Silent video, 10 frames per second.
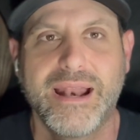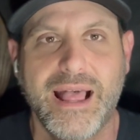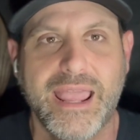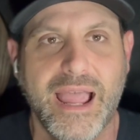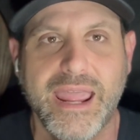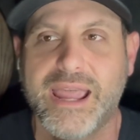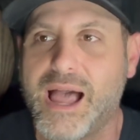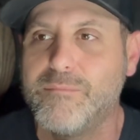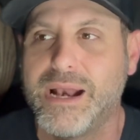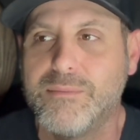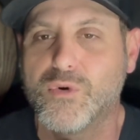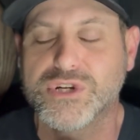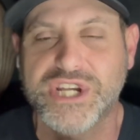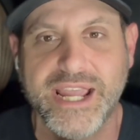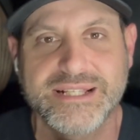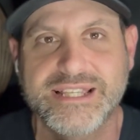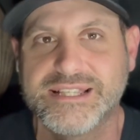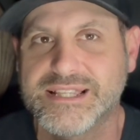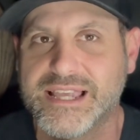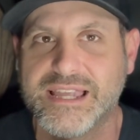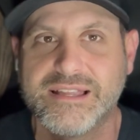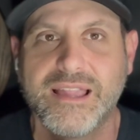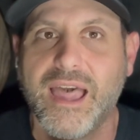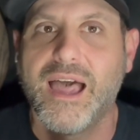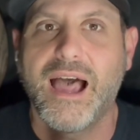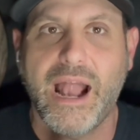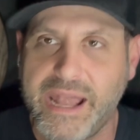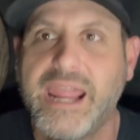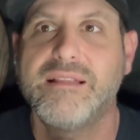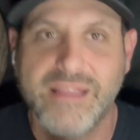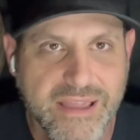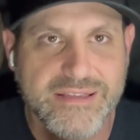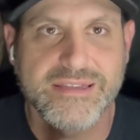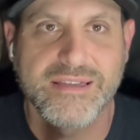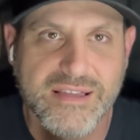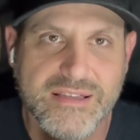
Like, I ain't got many more chances, and I need this.